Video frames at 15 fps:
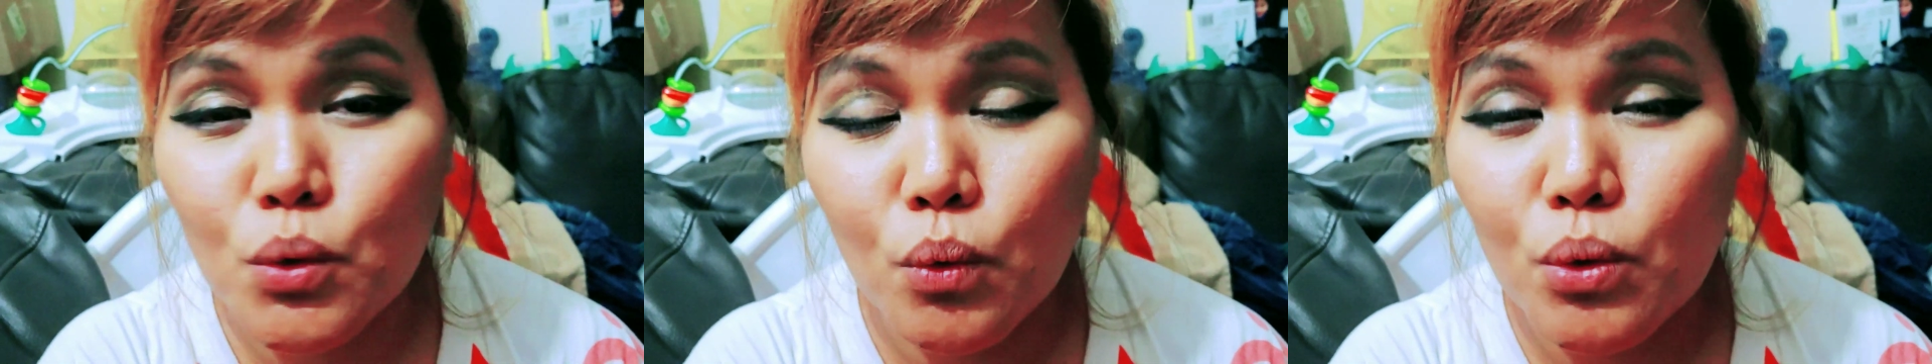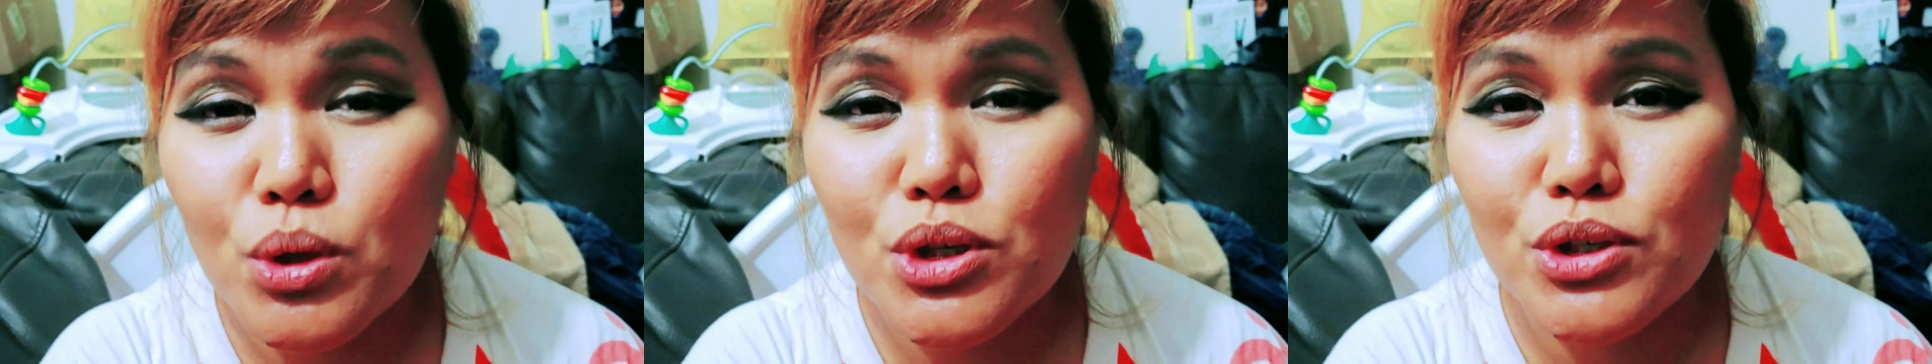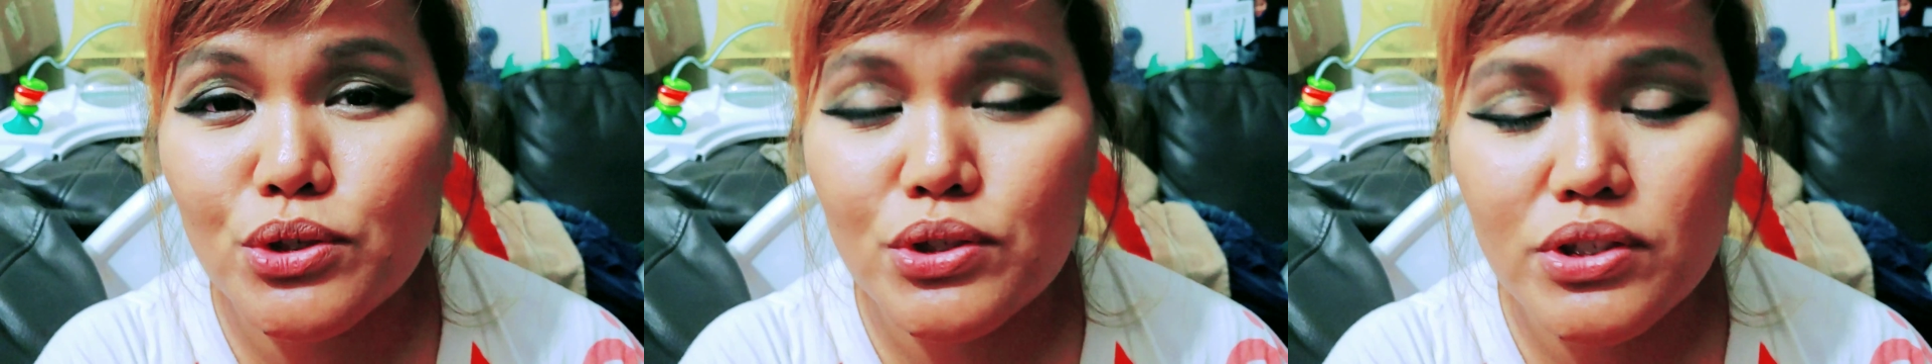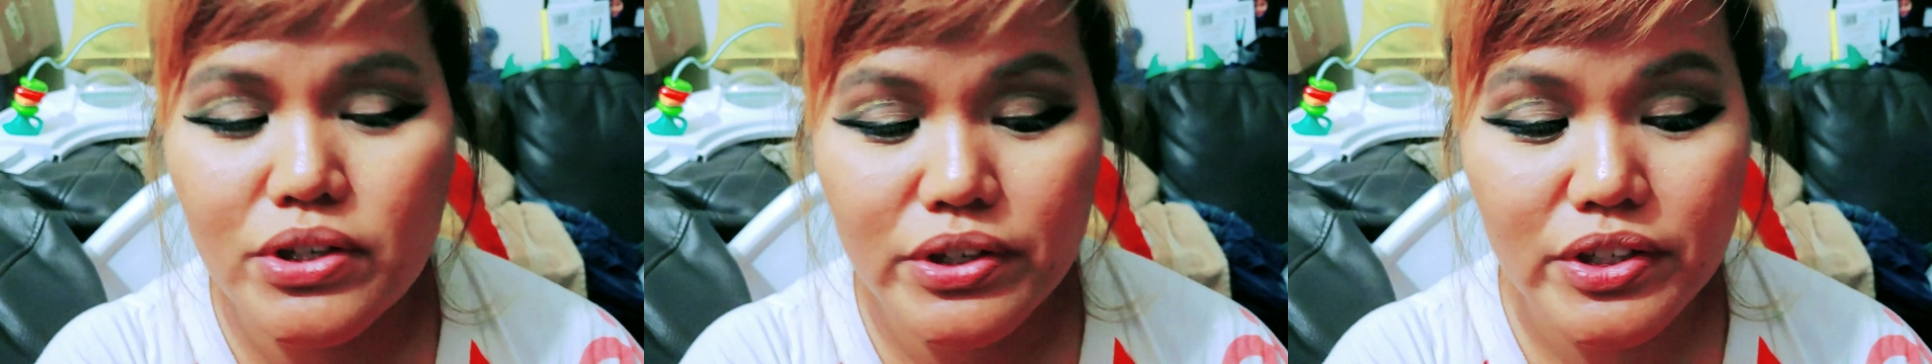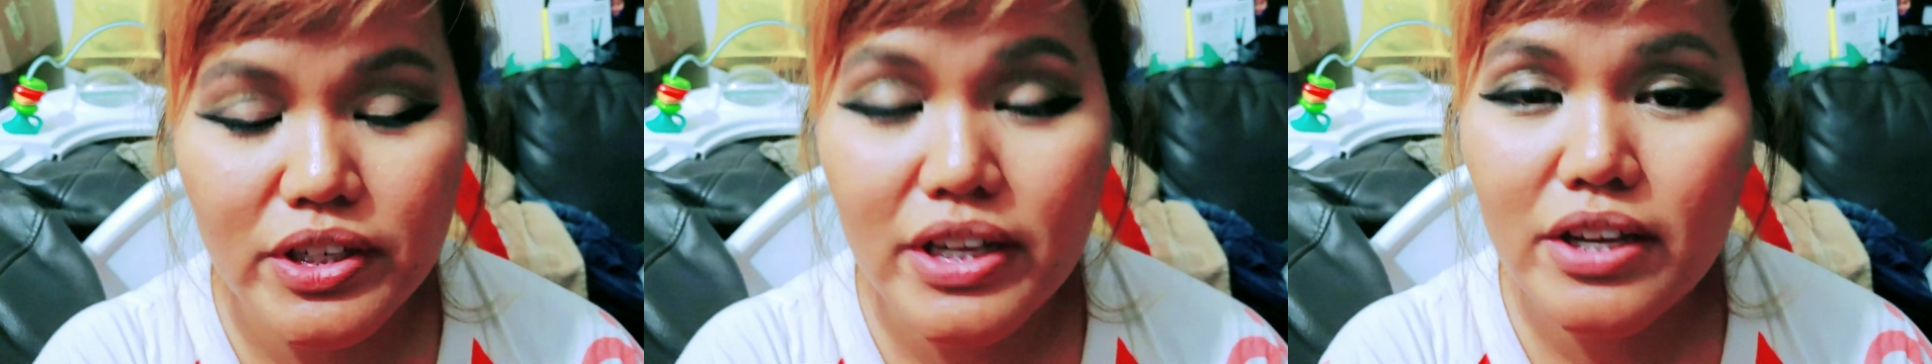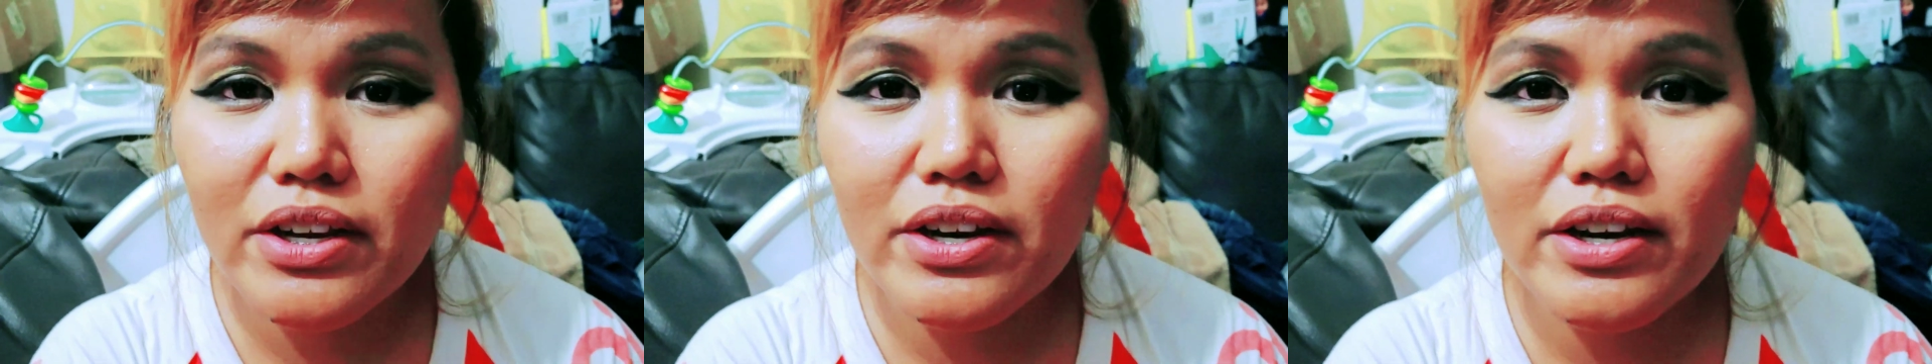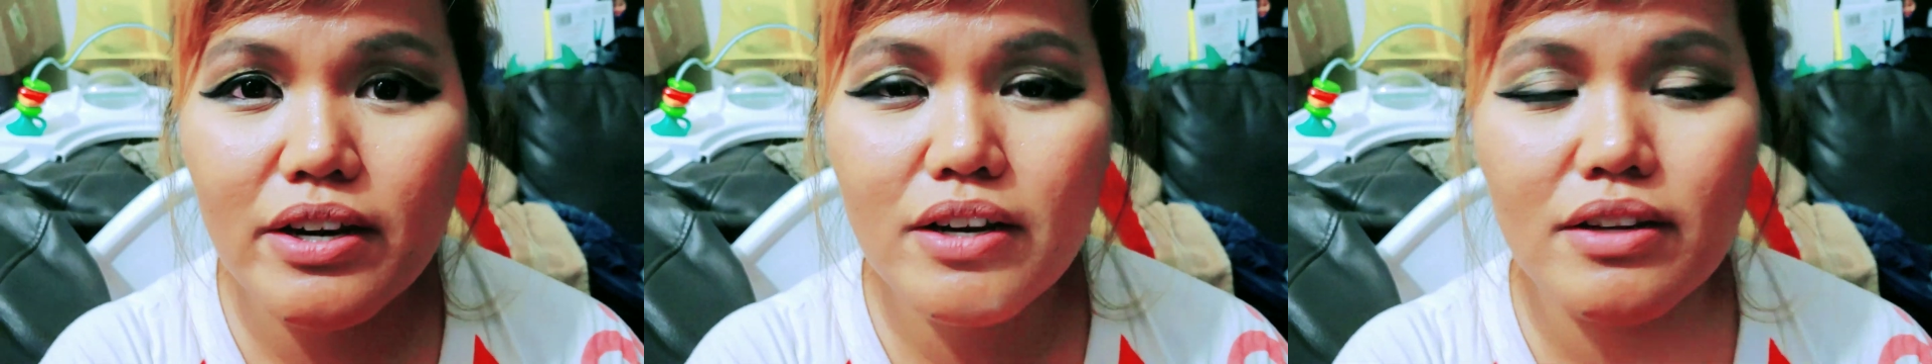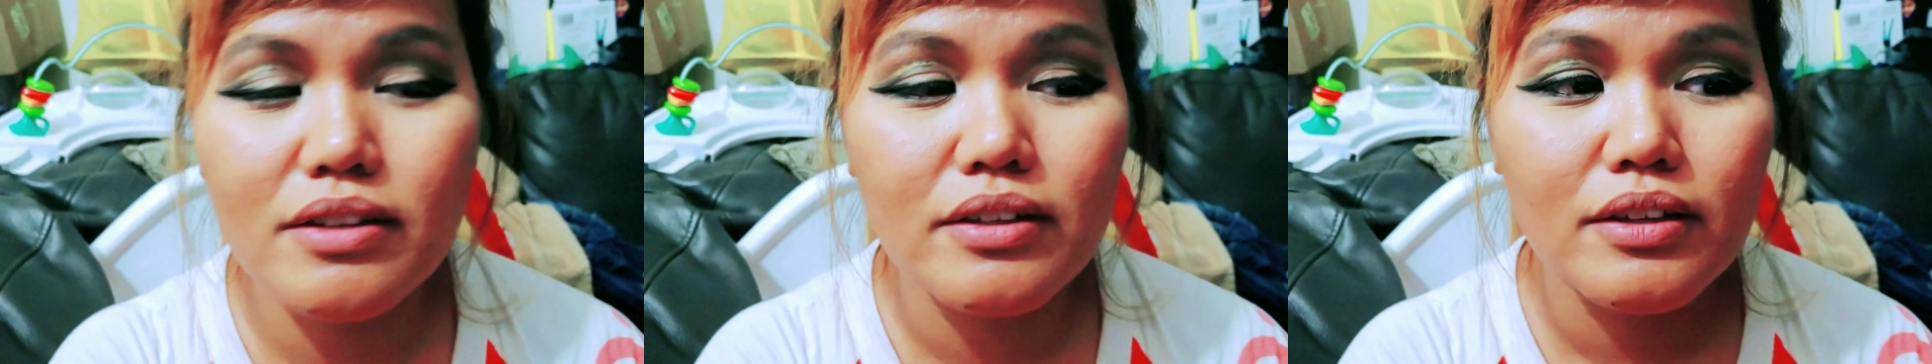gorgeous
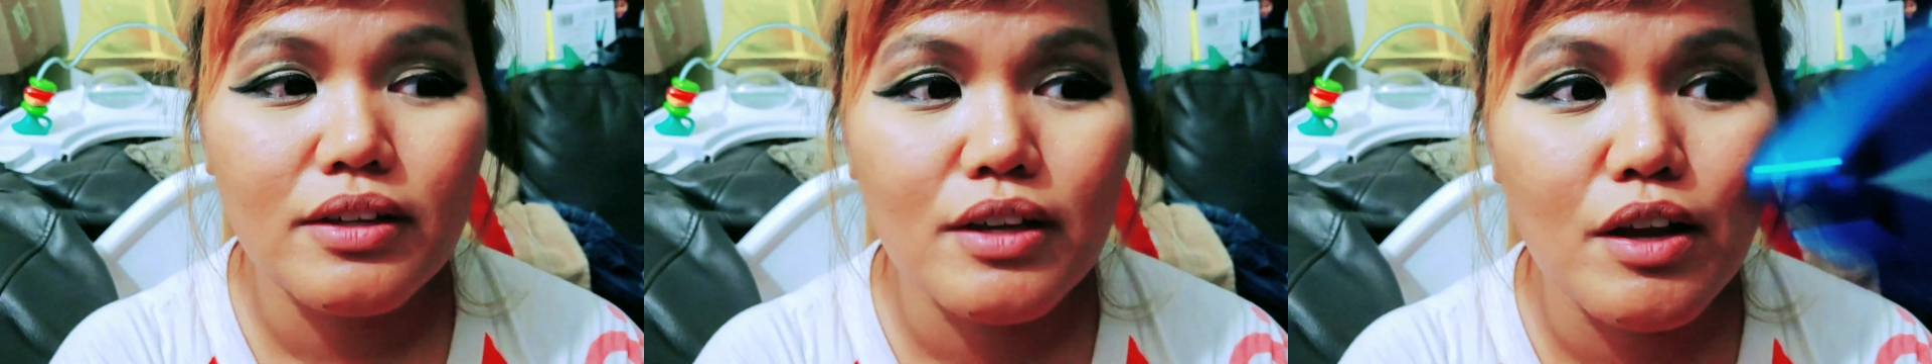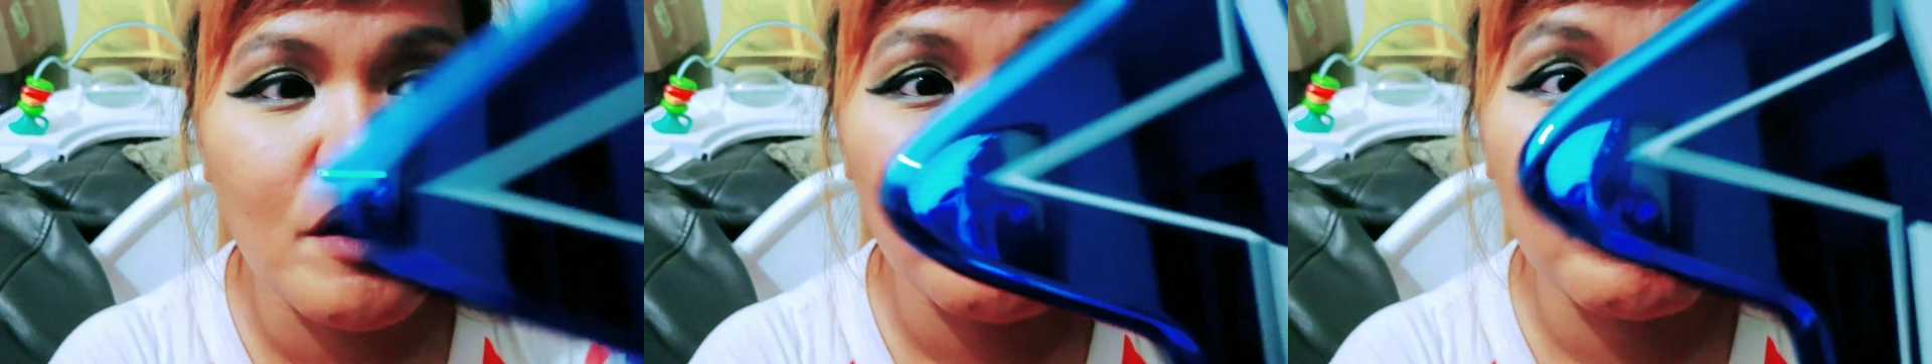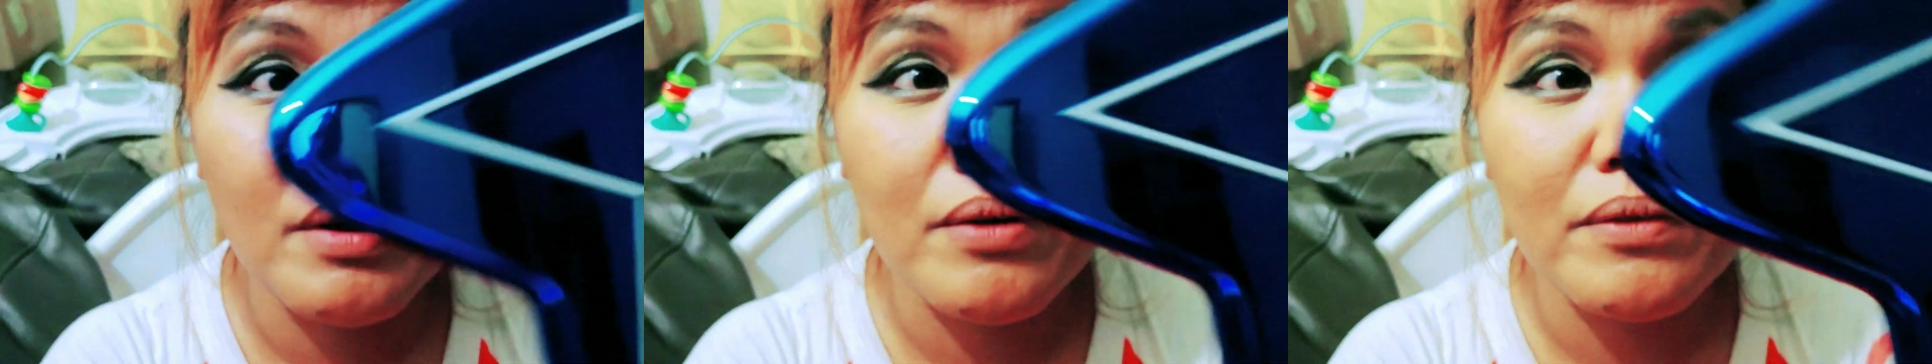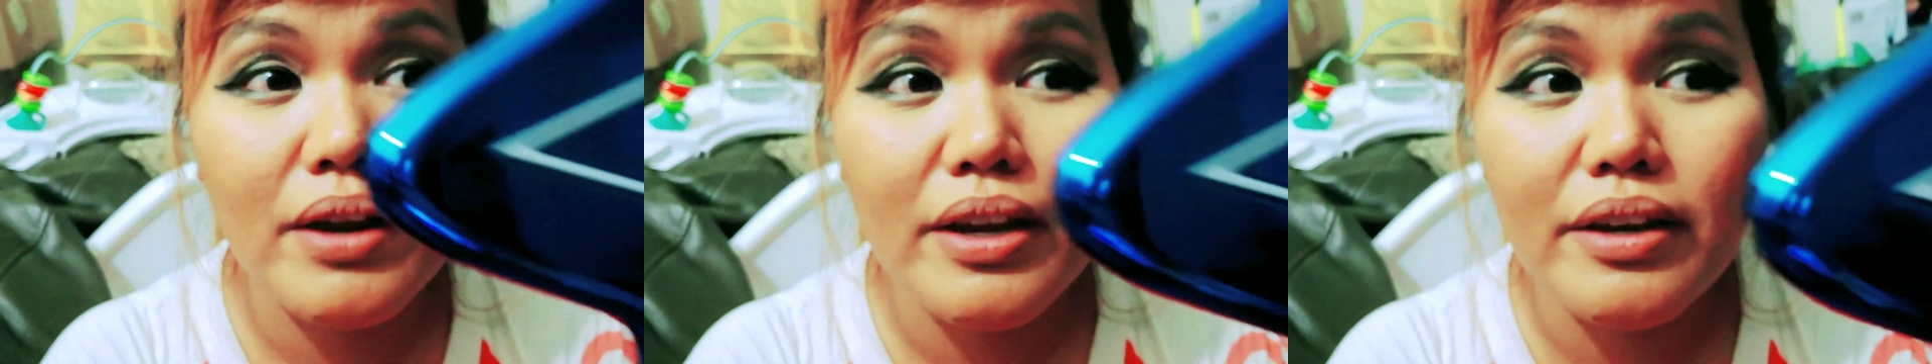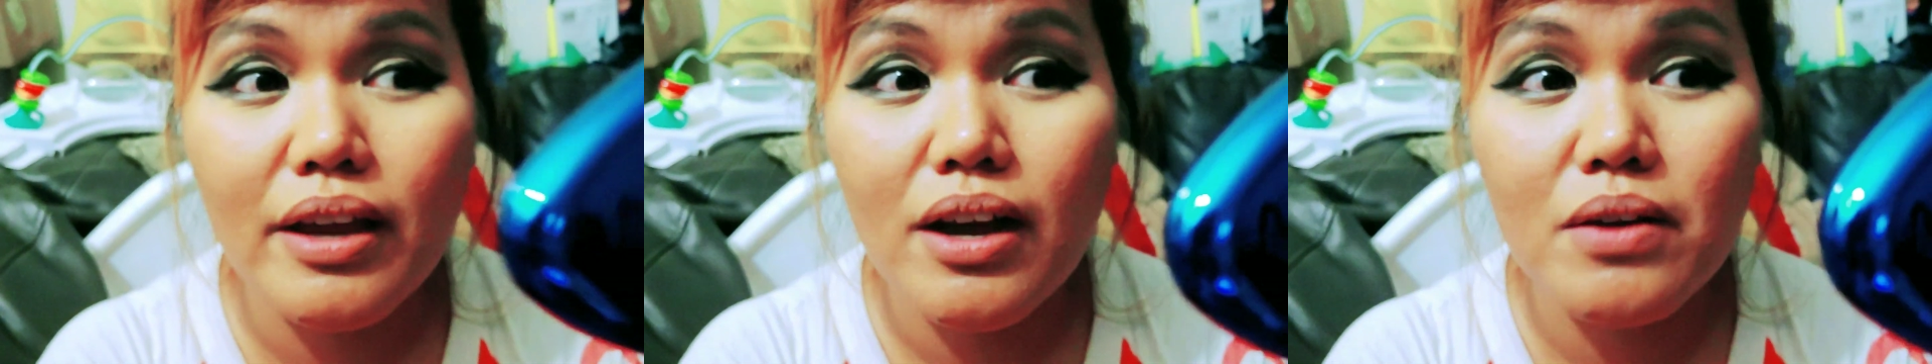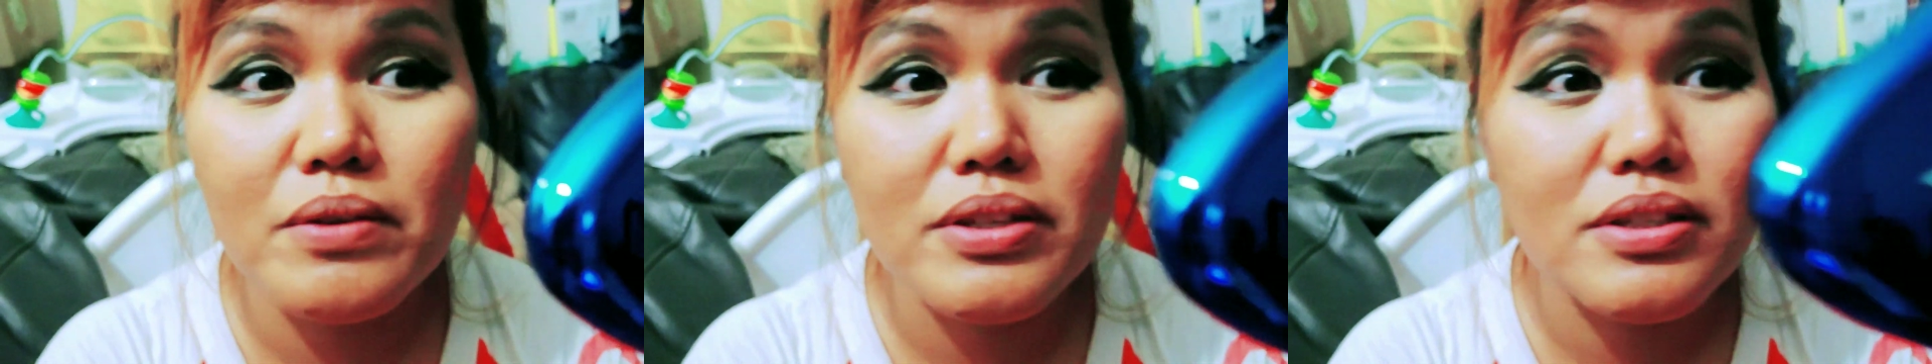earlier, but right now